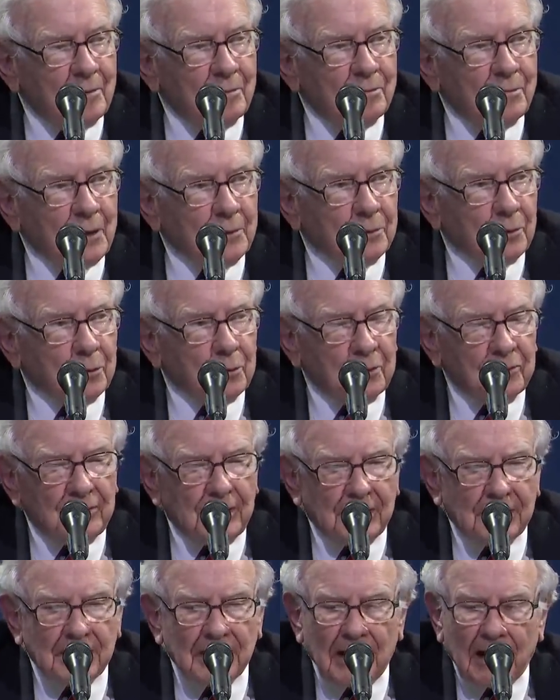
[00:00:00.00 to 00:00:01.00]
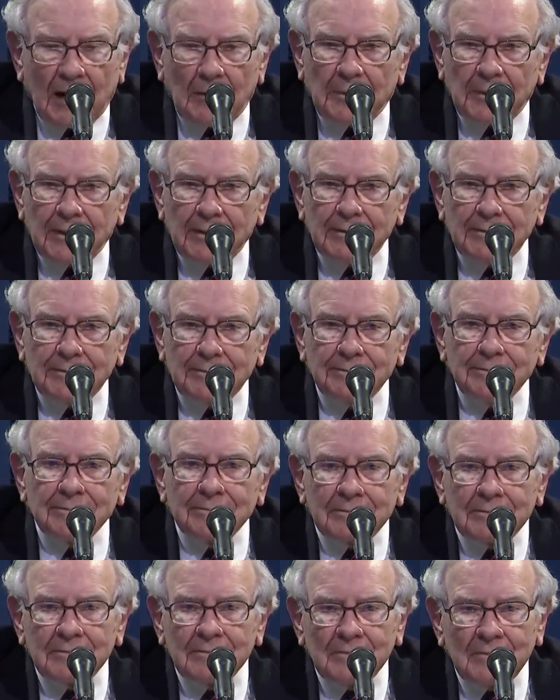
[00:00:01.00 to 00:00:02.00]
people were very happy, and
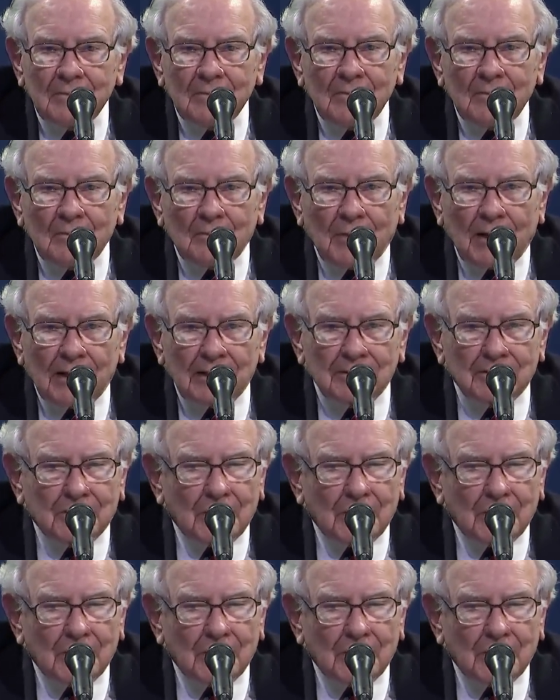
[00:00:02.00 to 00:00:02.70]
buying